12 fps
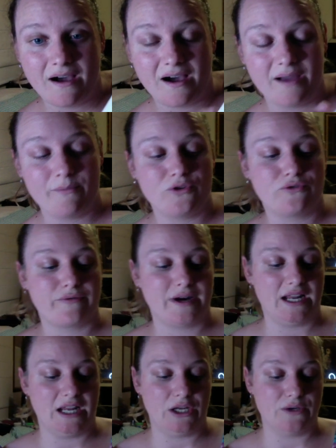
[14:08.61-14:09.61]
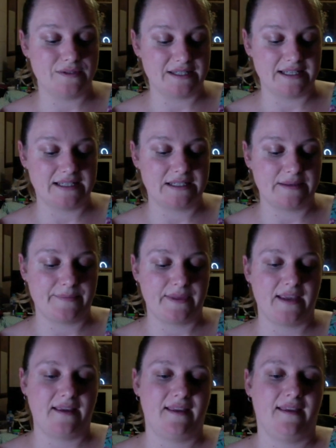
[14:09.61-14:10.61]
I'm already using it.
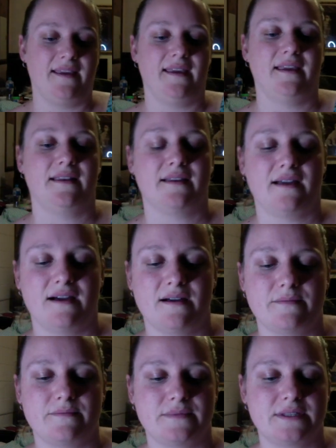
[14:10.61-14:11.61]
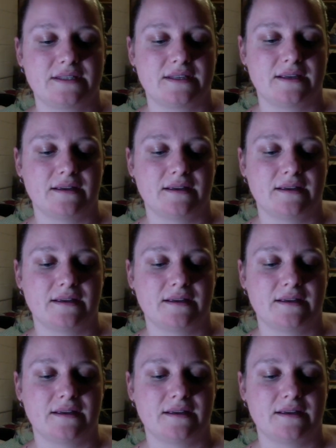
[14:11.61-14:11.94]
It comes